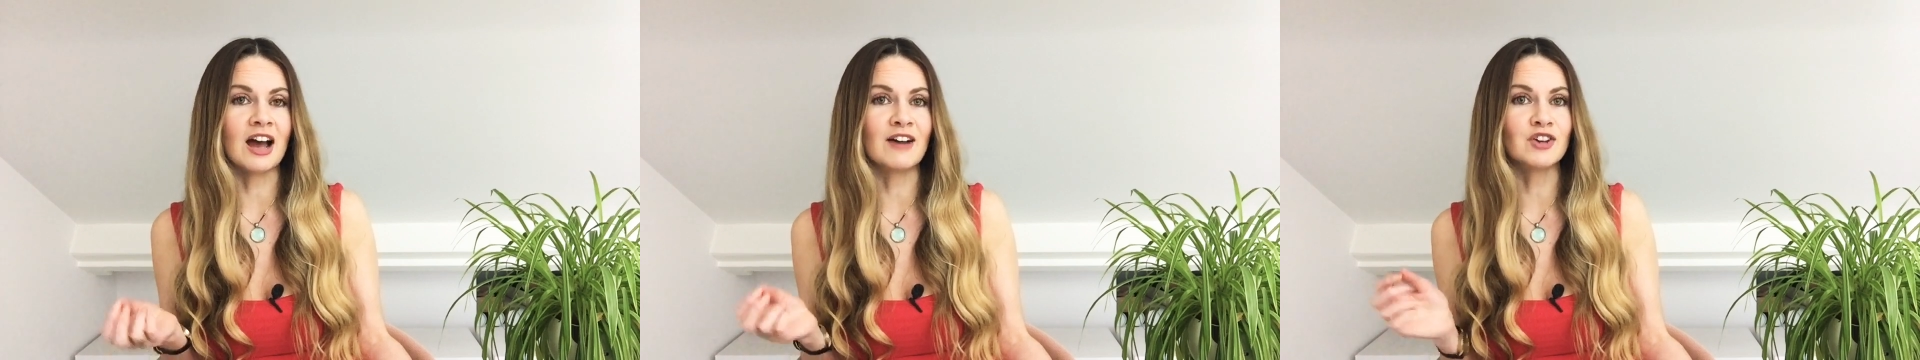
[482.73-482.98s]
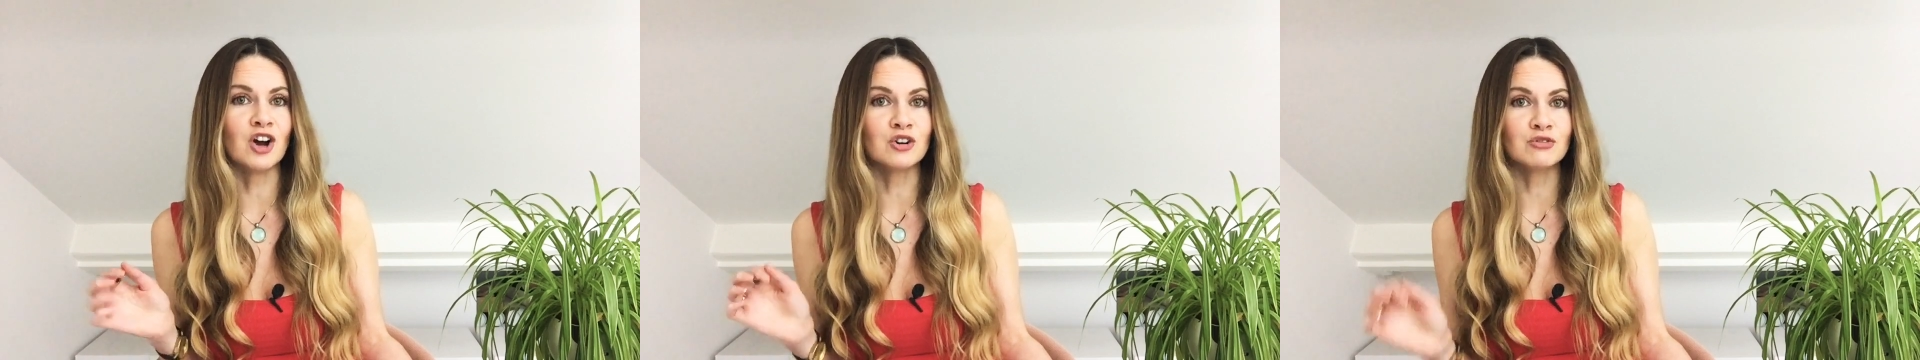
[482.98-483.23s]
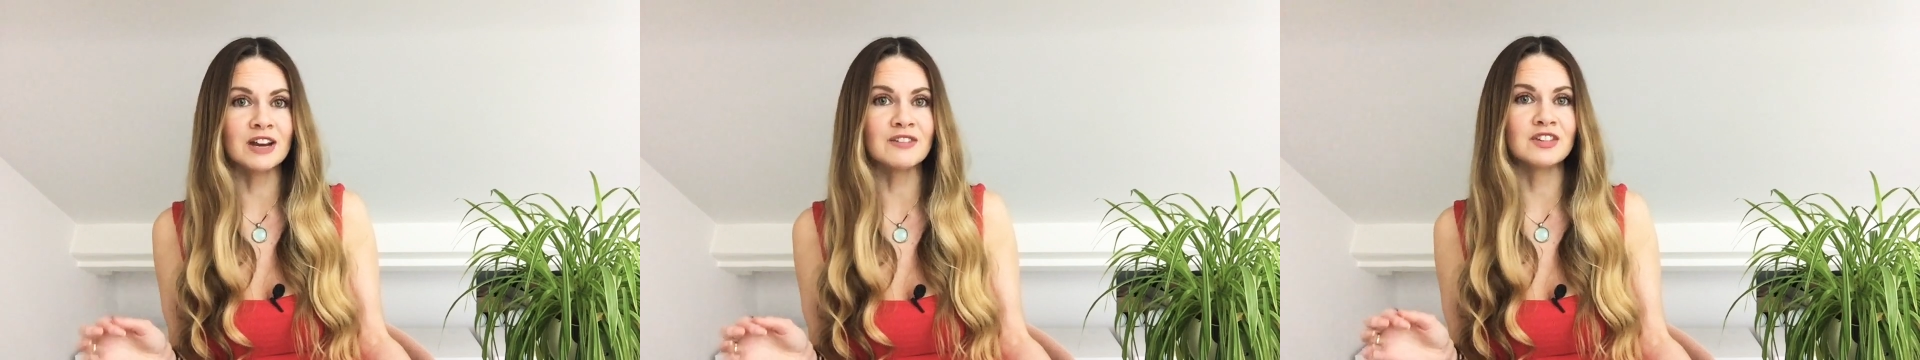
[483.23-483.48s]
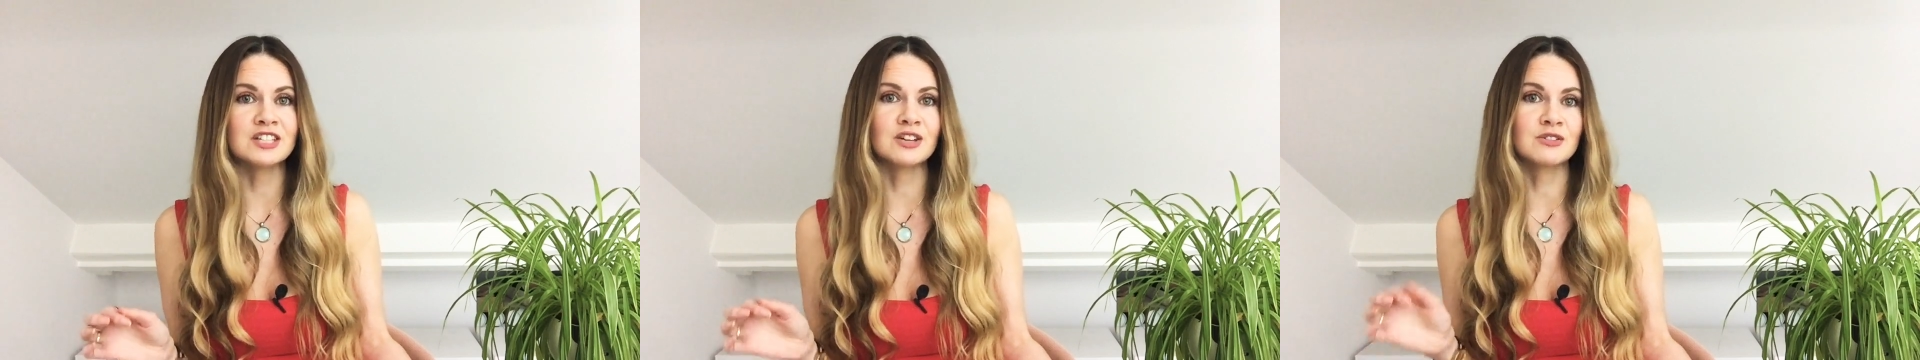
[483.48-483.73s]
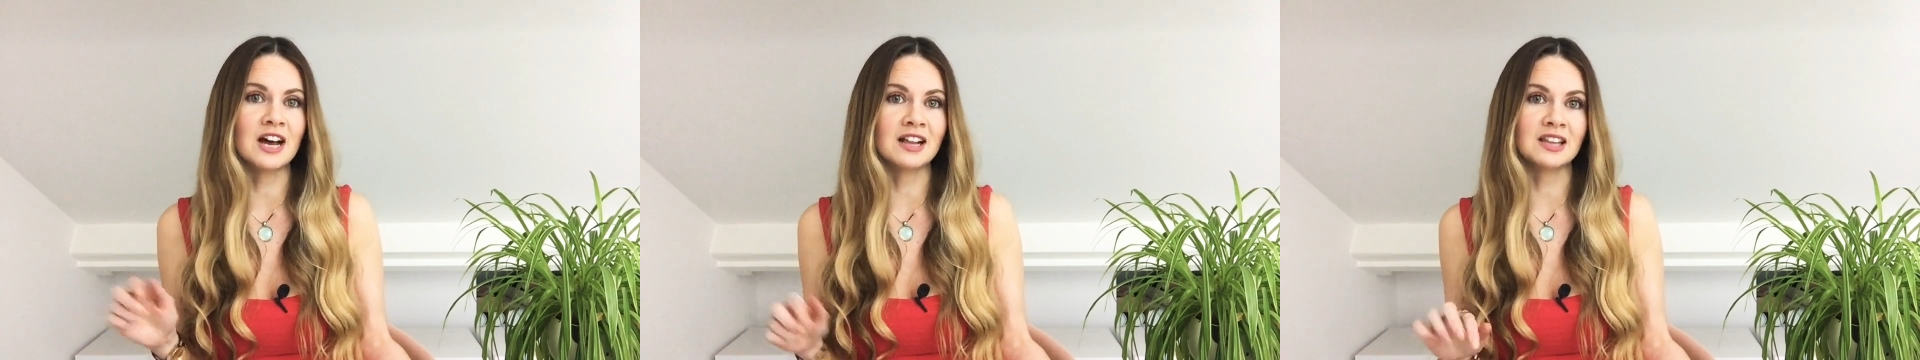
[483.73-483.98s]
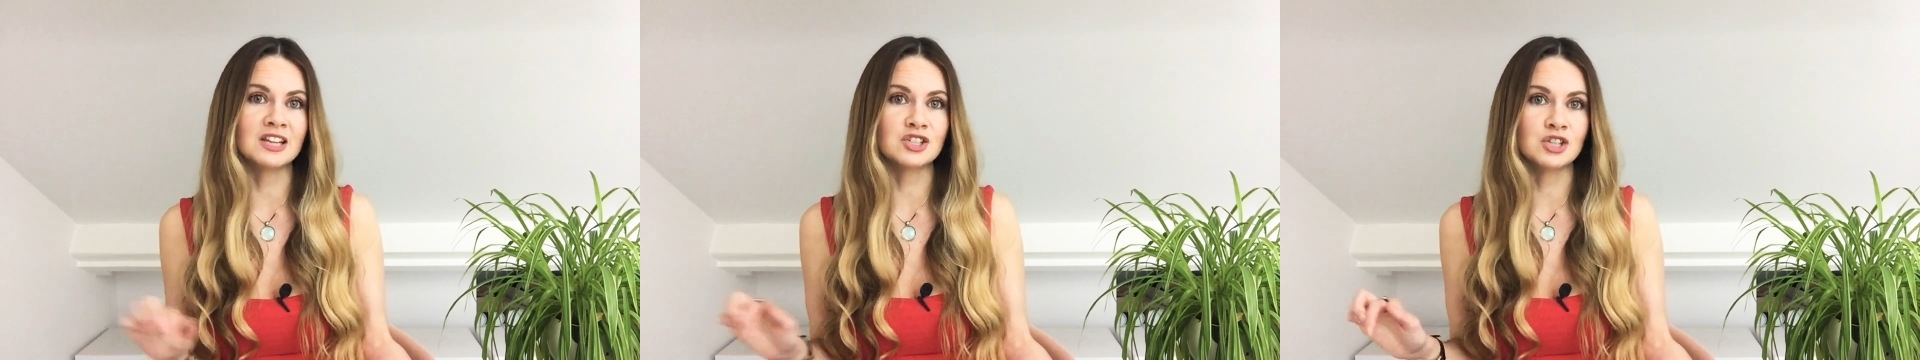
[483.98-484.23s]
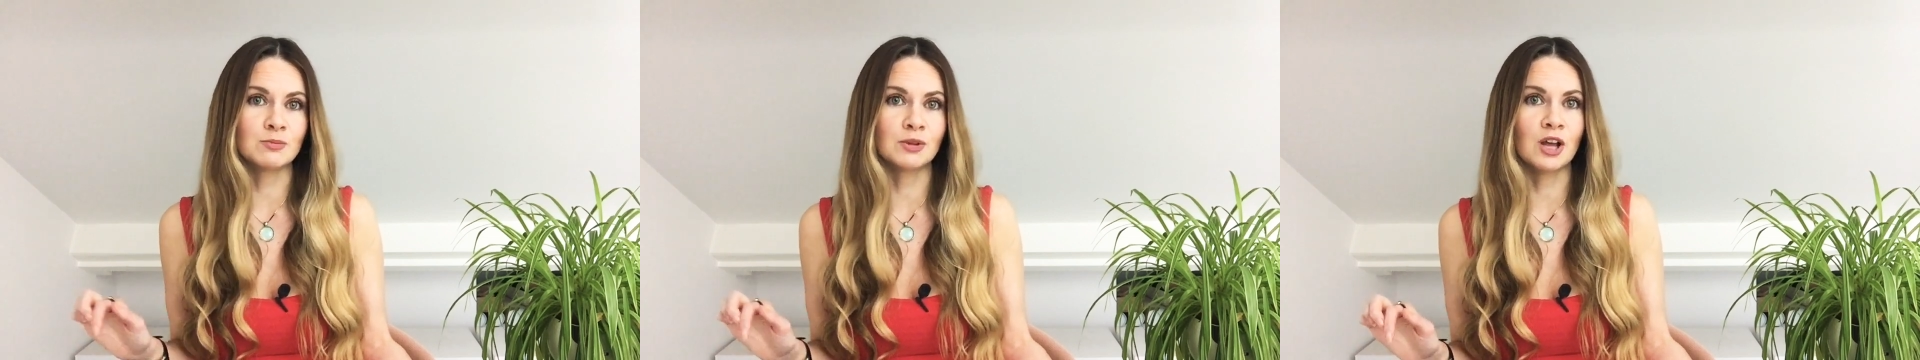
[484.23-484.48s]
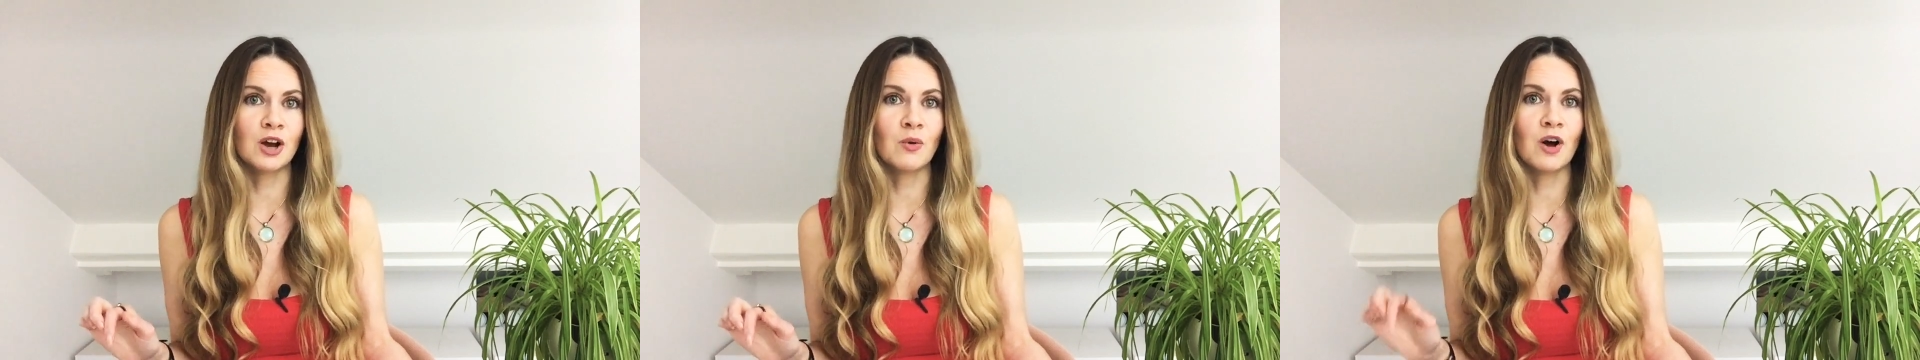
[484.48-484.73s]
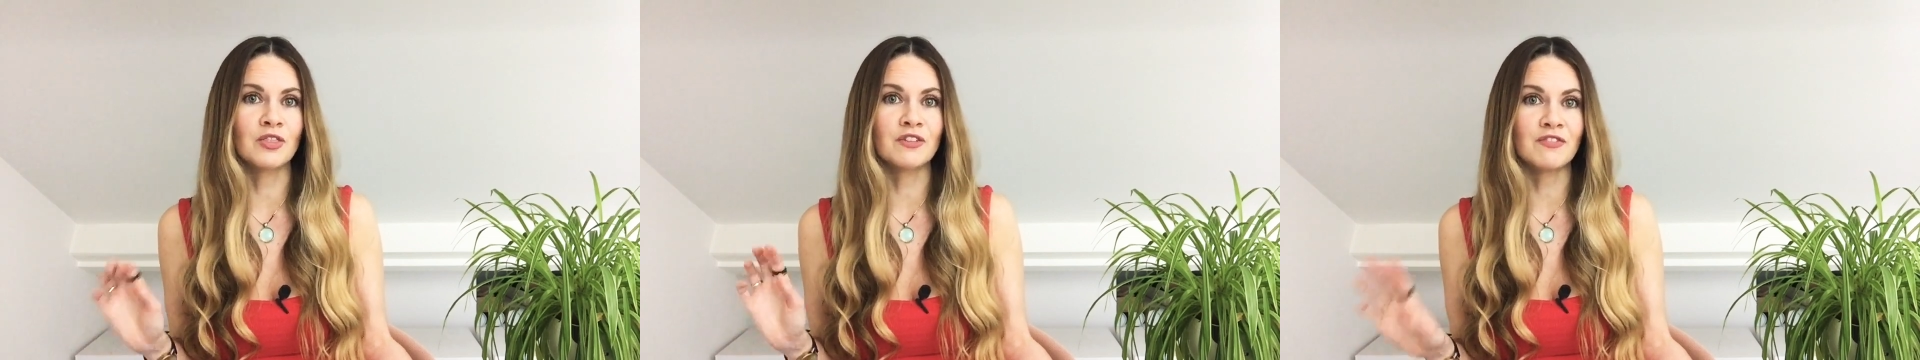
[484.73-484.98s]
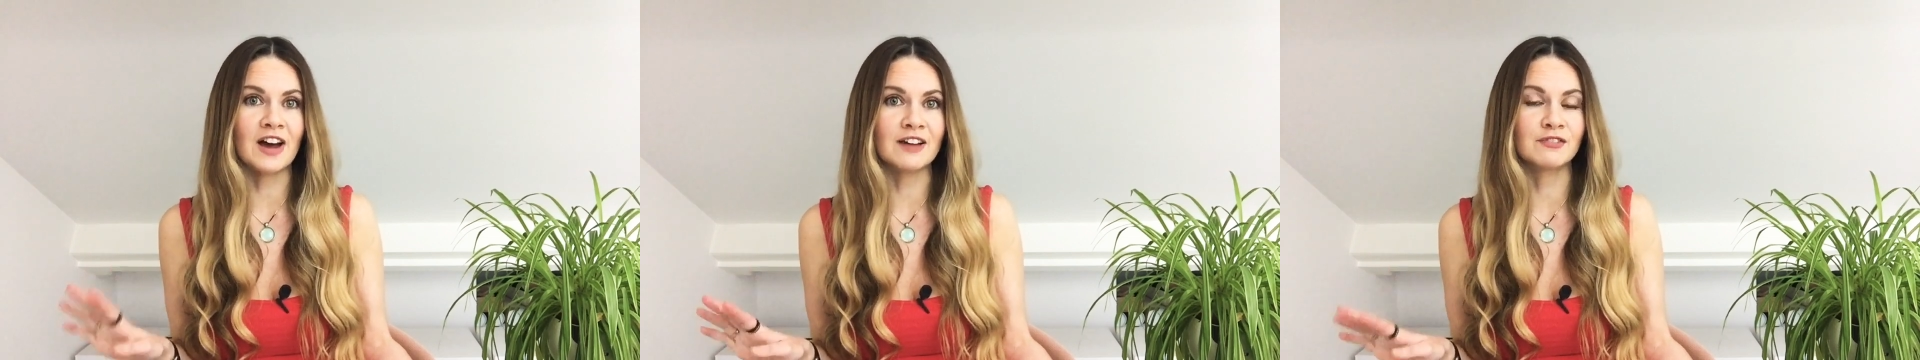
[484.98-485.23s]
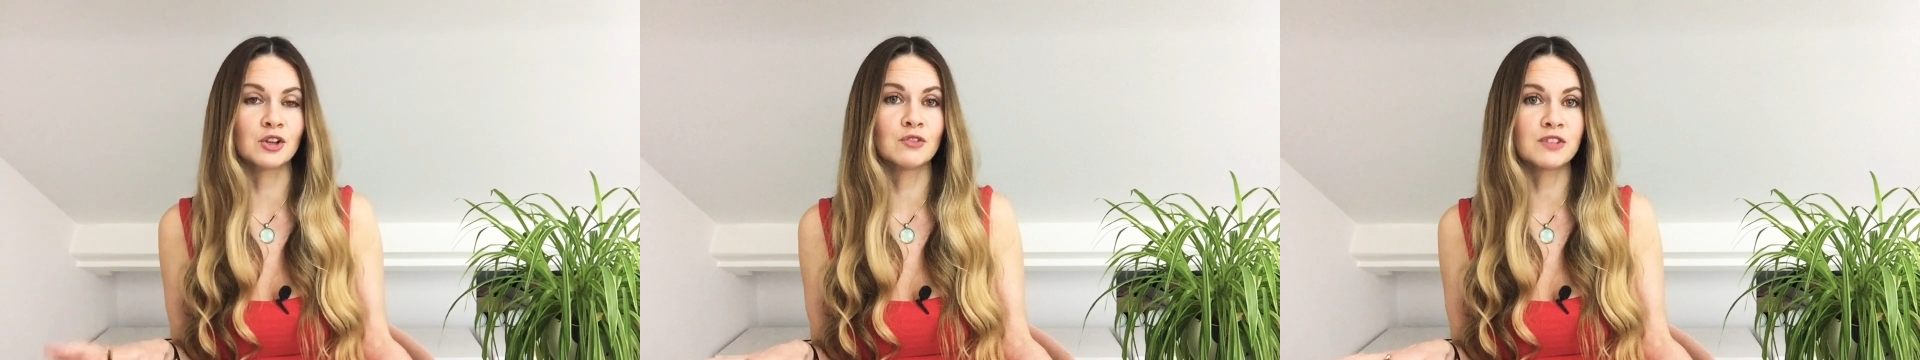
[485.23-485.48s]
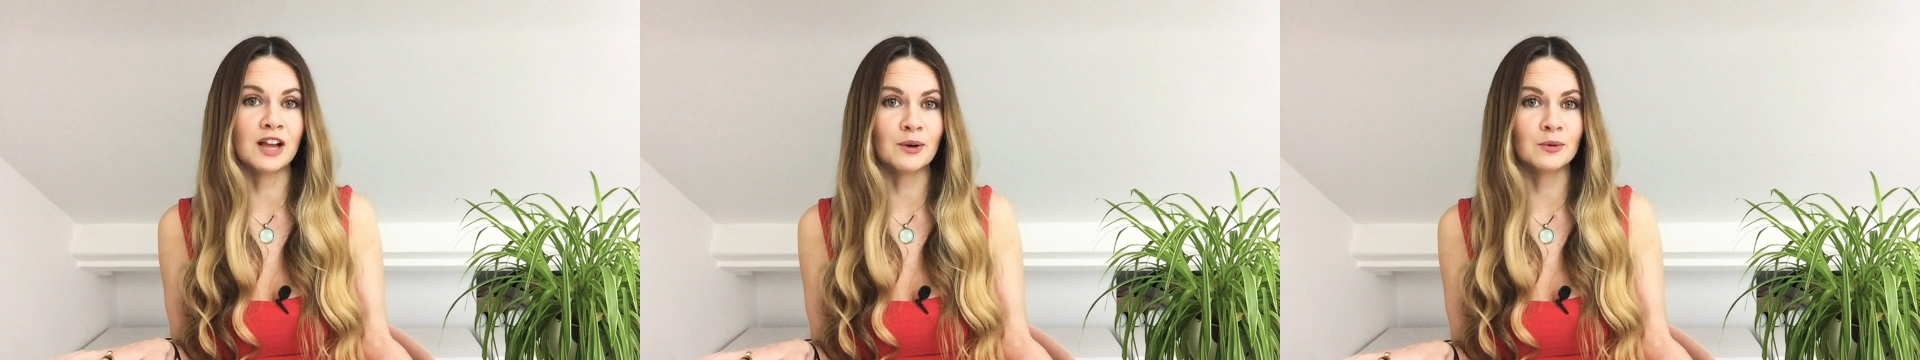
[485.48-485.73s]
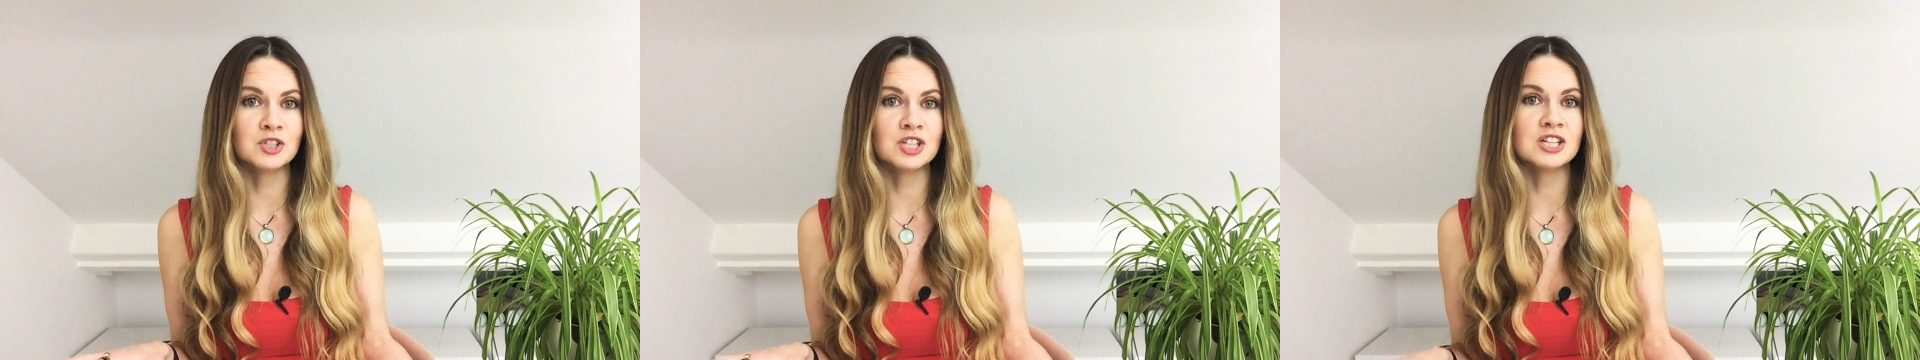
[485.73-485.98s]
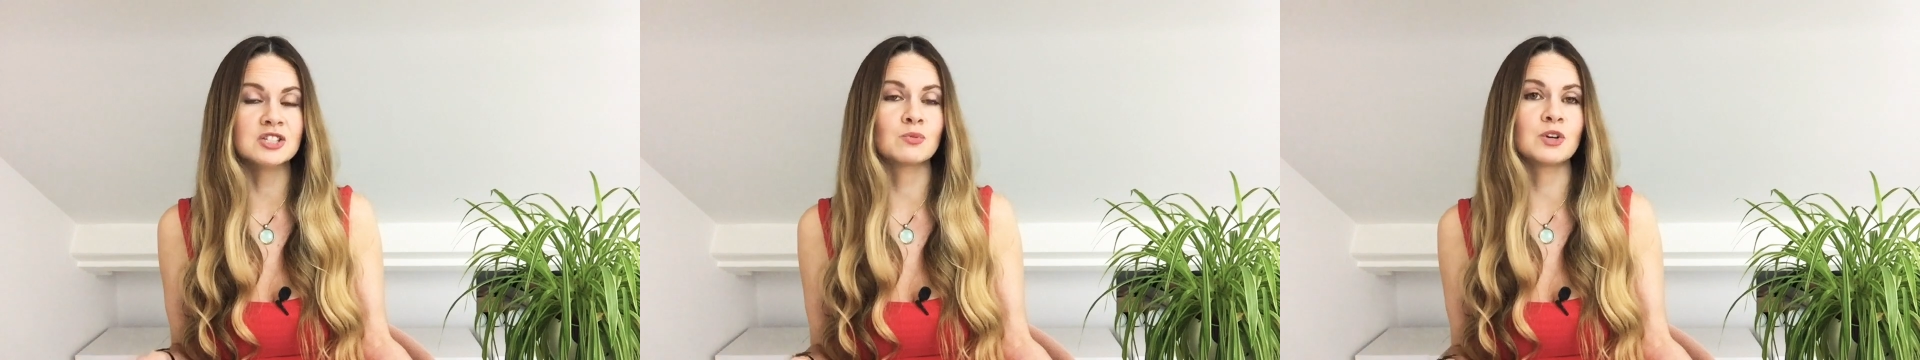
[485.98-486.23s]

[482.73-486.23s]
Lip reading: I've got a great video that I'll link to below on the 5 love languages,